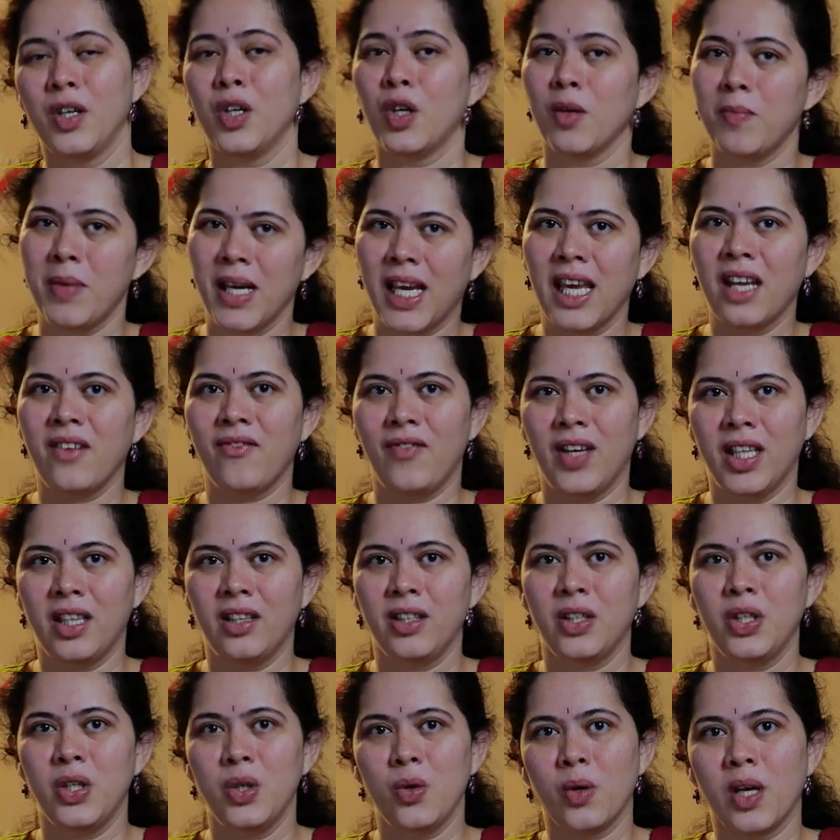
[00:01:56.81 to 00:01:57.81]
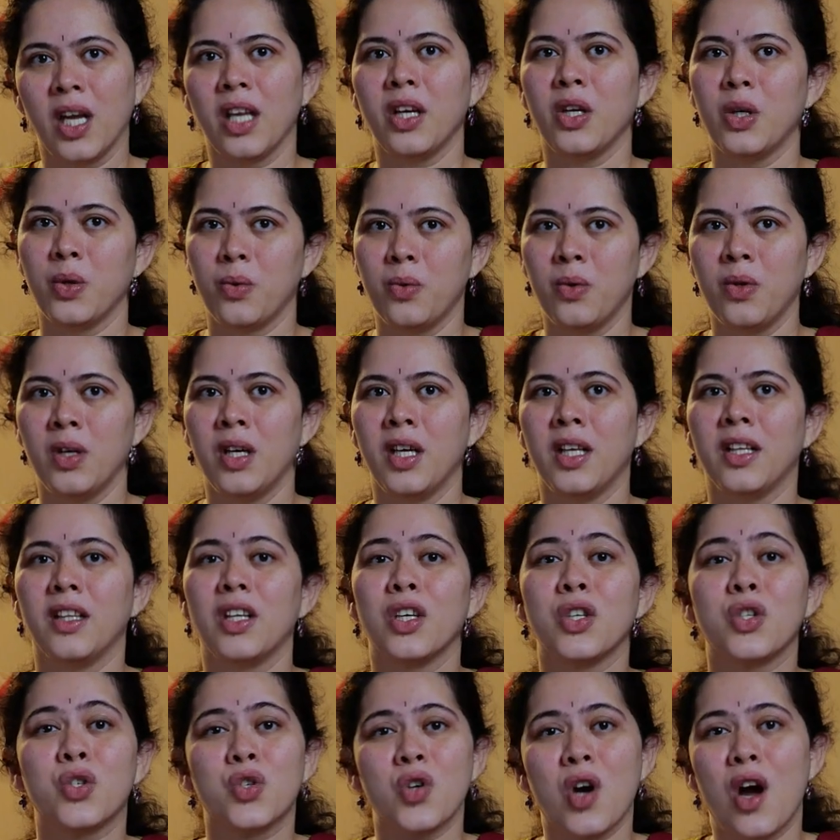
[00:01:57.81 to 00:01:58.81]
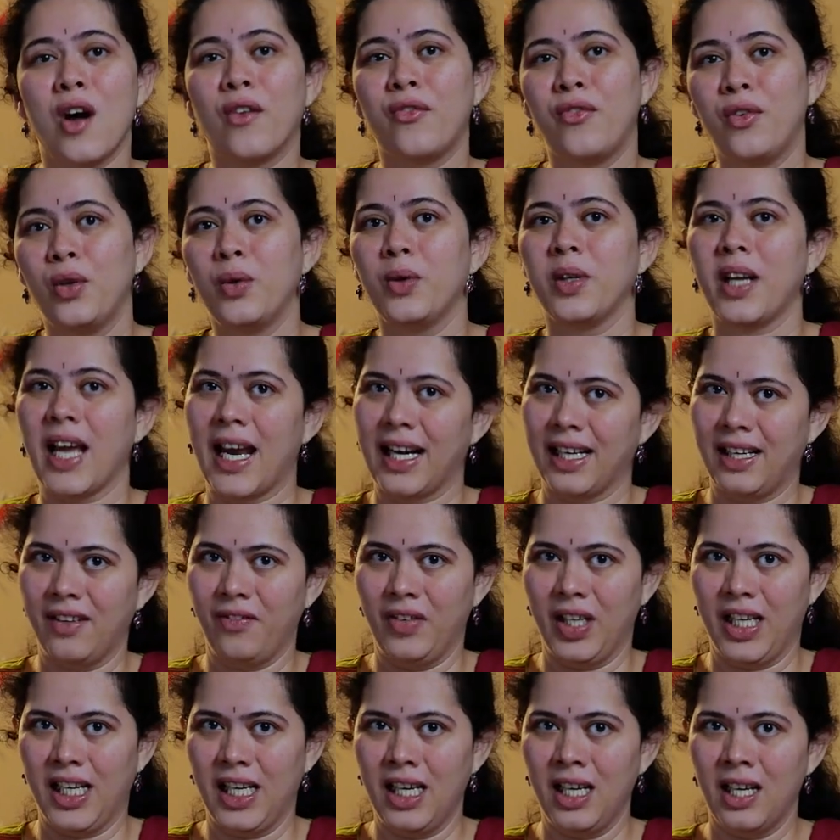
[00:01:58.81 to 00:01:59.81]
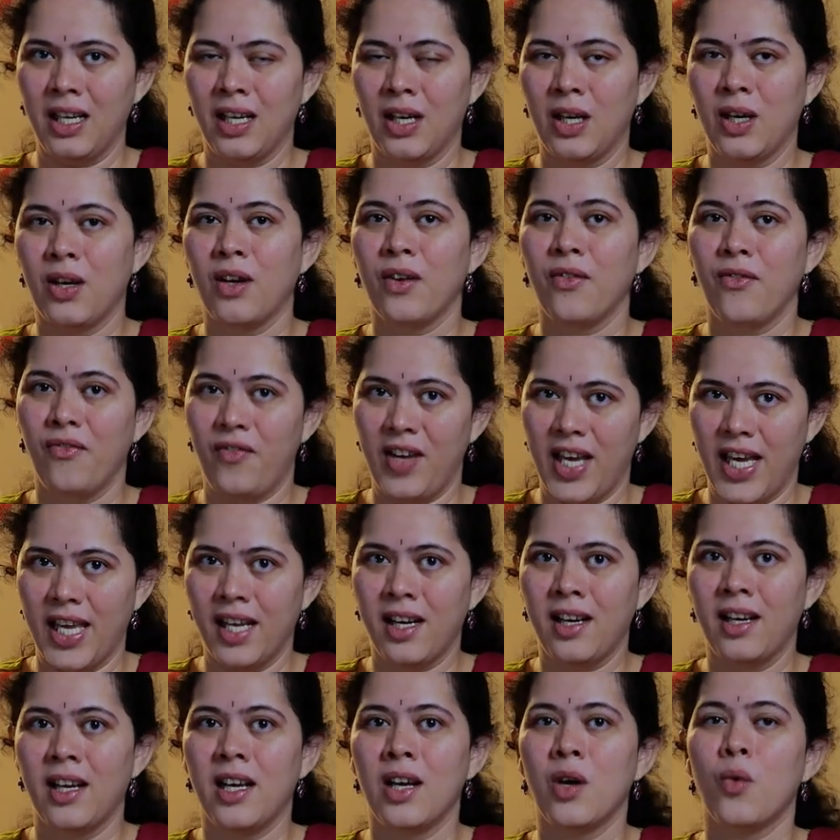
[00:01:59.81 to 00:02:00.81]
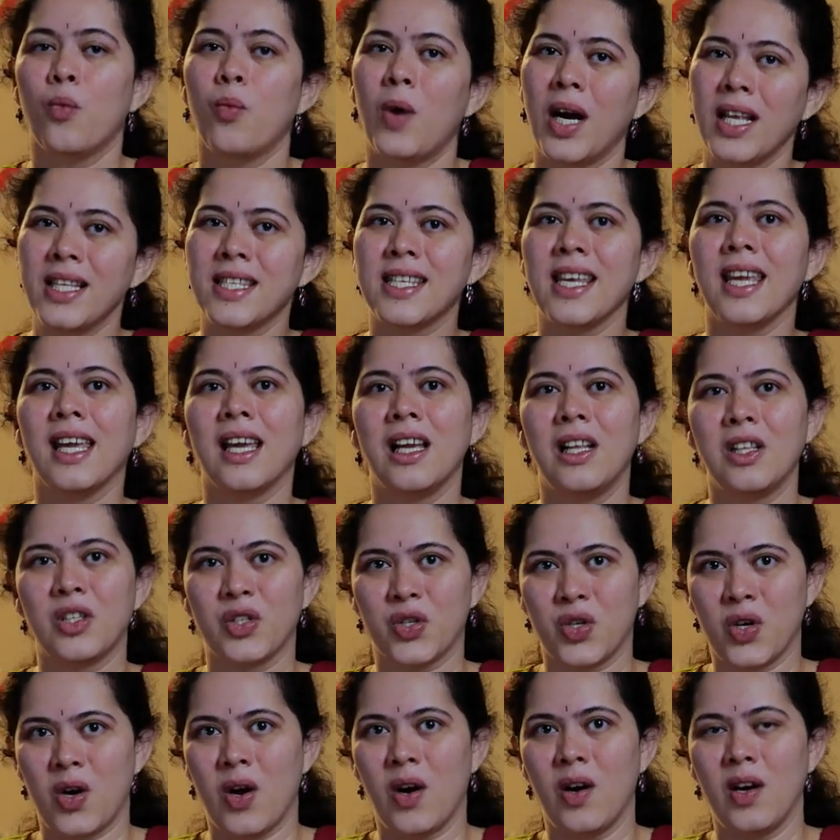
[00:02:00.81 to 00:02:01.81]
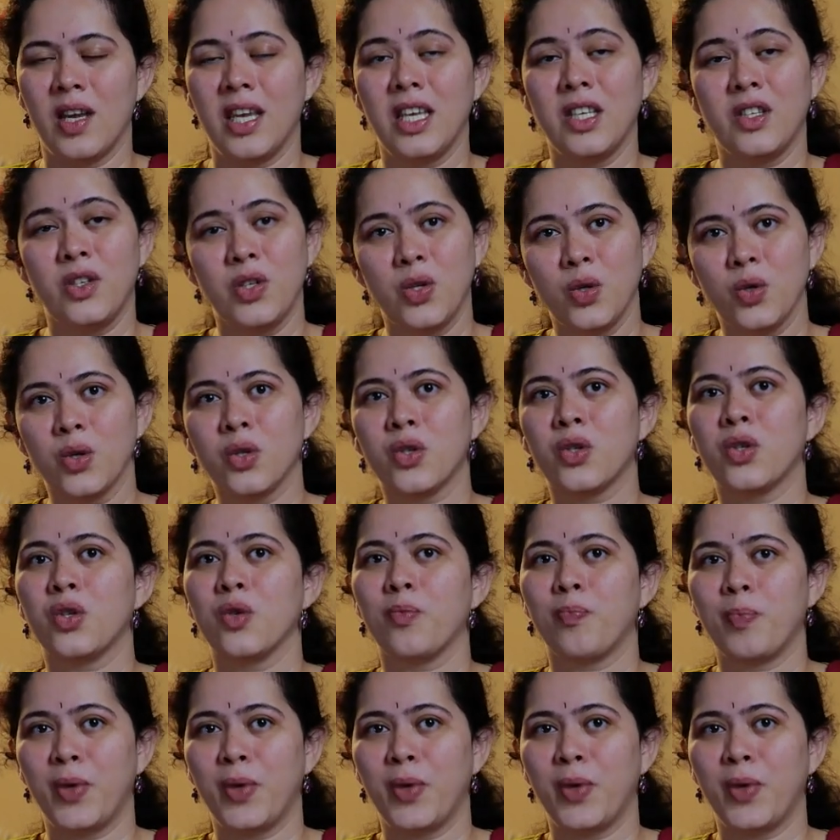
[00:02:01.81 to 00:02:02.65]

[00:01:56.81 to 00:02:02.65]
To begin with, you can do the straw flute activity, where one single straw is used to